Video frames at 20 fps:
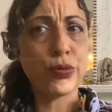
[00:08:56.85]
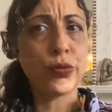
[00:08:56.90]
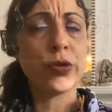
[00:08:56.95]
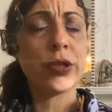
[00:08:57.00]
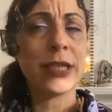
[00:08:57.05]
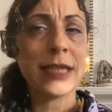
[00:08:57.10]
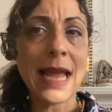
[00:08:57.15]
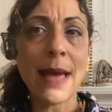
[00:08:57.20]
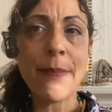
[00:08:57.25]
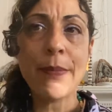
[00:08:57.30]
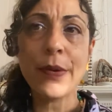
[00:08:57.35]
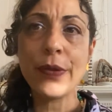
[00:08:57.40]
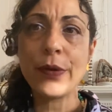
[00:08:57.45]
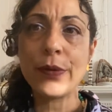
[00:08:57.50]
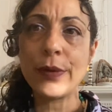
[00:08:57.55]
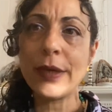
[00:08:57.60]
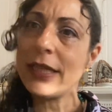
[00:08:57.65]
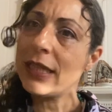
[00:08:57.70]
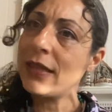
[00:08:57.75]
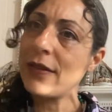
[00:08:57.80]
Slap on the
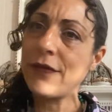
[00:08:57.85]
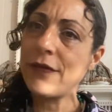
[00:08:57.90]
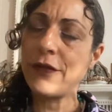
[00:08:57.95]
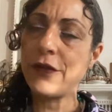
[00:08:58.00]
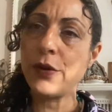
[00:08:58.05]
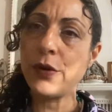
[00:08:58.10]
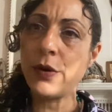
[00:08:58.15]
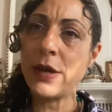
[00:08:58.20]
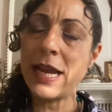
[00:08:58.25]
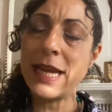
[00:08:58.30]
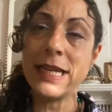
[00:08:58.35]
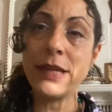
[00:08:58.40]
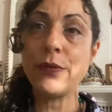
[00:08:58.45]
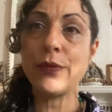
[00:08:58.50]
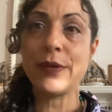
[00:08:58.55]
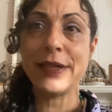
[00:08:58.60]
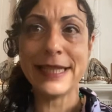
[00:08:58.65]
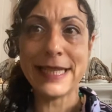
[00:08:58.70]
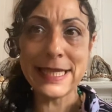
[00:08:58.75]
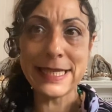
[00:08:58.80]
wrist for any
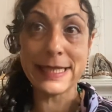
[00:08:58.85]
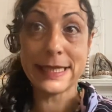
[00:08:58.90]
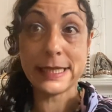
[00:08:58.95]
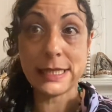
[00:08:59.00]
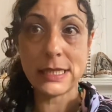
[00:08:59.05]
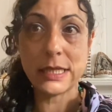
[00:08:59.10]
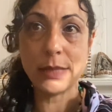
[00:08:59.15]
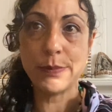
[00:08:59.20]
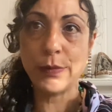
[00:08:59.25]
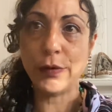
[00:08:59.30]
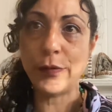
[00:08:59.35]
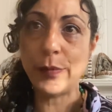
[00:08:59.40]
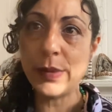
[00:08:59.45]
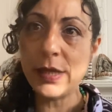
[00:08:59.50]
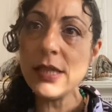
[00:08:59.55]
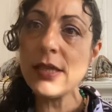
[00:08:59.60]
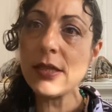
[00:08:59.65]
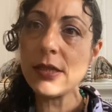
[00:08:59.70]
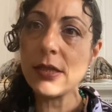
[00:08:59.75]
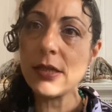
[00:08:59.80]
resistance
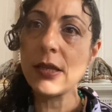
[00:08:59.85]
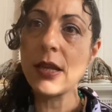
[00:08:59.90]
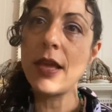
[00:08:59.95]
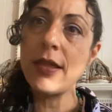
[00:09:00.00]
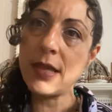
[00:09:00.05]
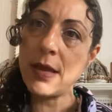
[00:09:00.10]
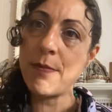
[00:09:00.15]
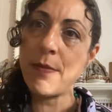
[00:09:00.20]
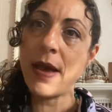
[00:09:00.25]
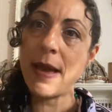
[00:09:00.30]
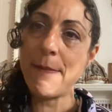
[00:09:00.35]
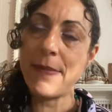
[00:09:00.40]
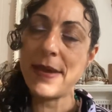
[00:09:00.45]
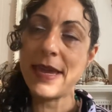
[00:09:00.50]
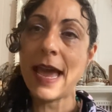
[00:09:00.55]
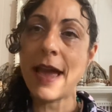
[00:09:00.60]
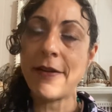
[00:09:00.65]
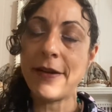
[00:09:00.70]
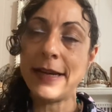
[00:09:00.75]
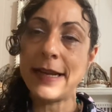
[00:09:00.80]
movements that might be
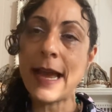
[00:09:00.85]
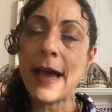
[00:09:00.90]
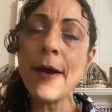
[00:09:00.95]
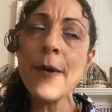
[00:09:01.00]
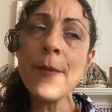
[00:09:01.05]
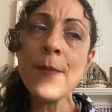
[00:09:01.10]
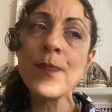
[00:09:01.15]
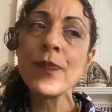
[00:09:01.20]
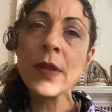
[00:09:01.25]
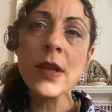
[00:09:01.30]
carried out.